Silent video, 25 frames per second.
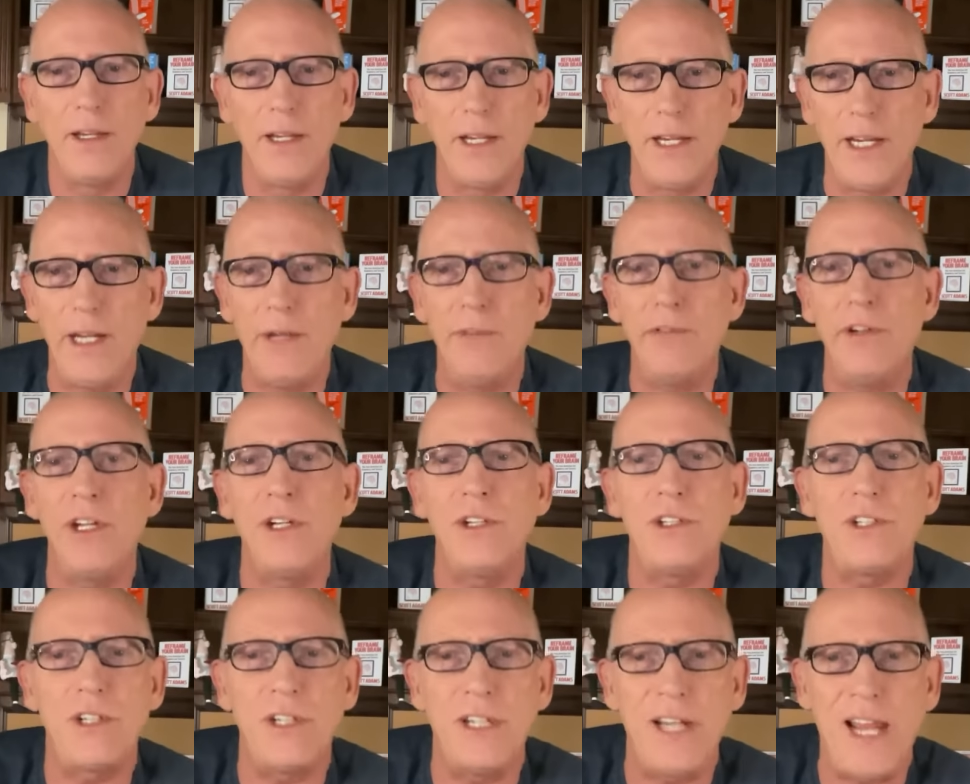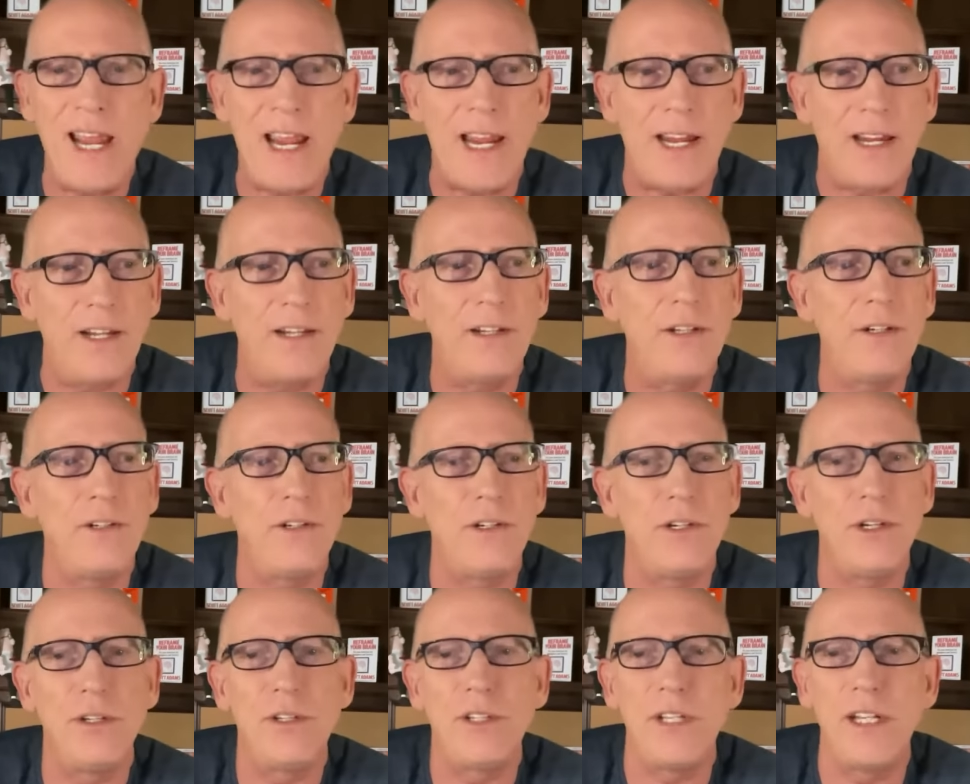even today,
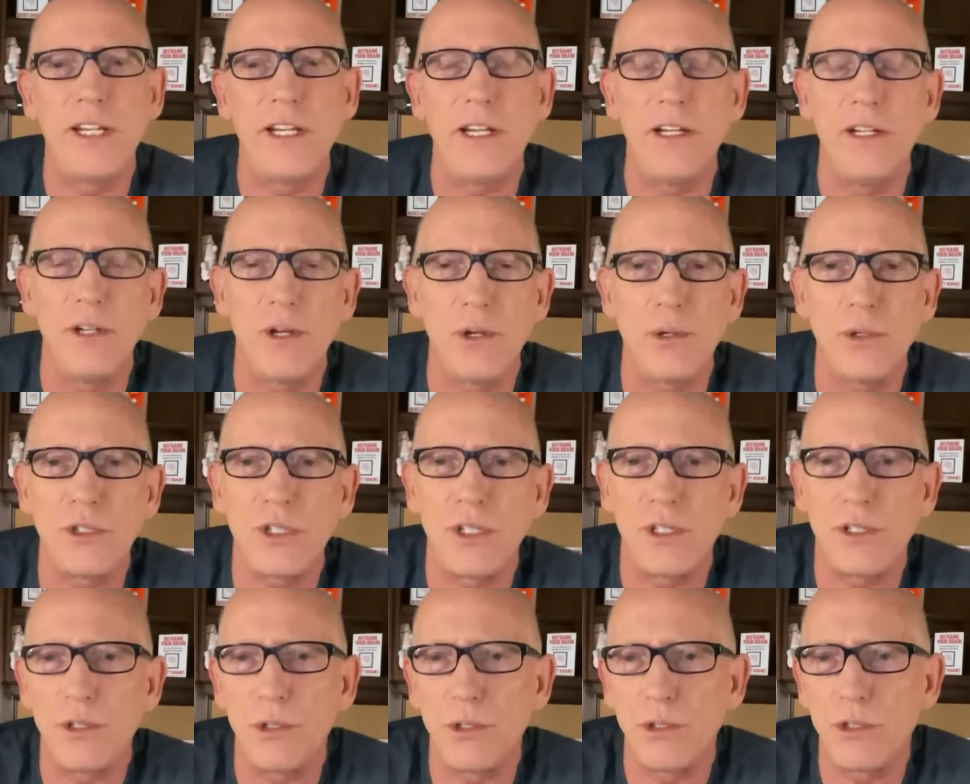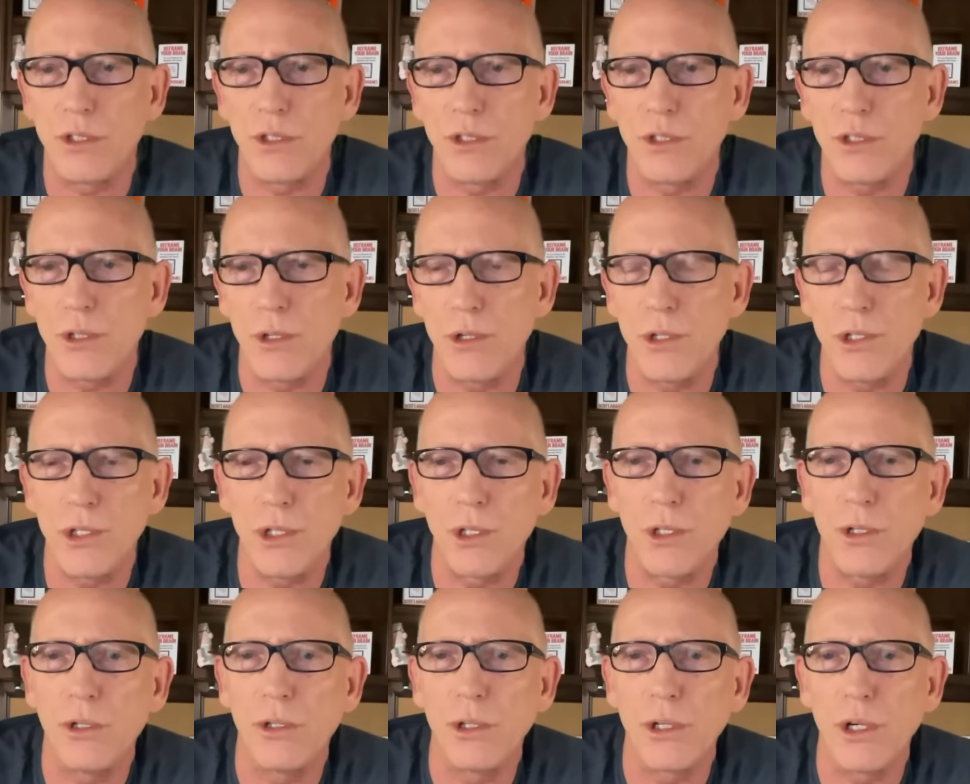do you think he knows that there's a
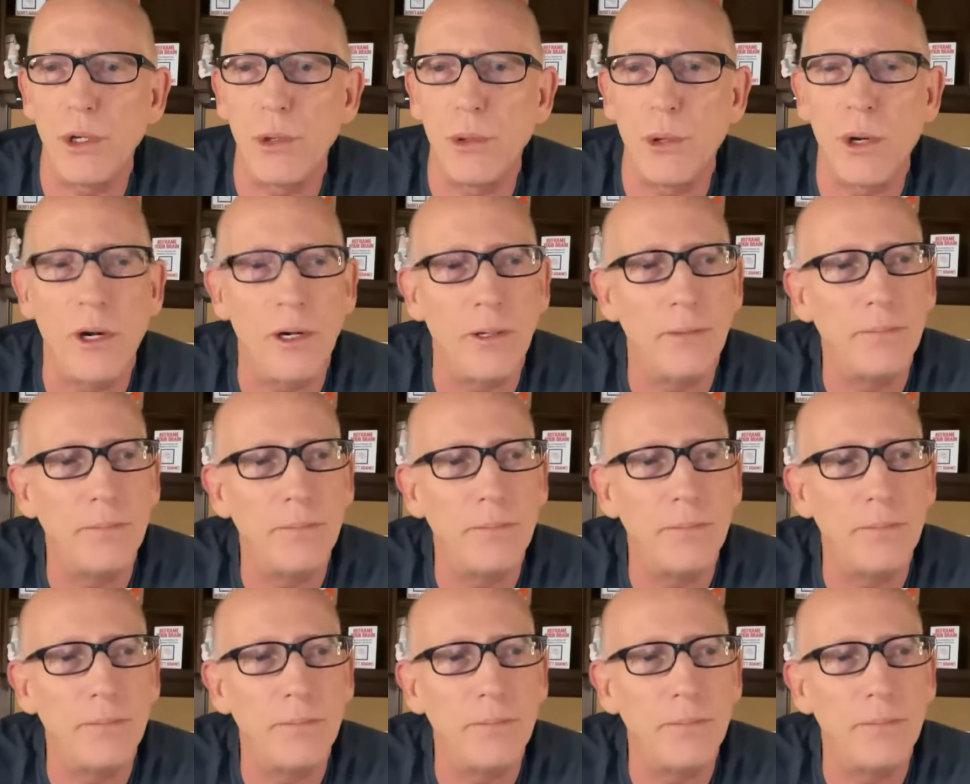surgical cure?